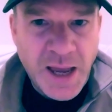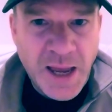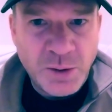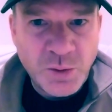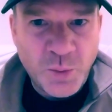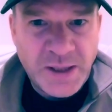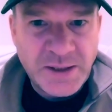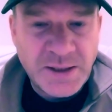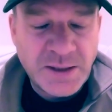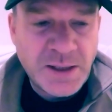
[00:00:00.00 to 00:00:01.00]

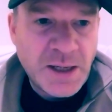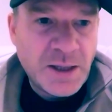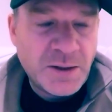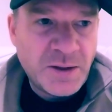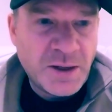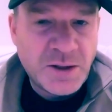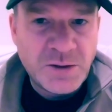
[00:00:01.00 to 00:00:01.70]
outwitted their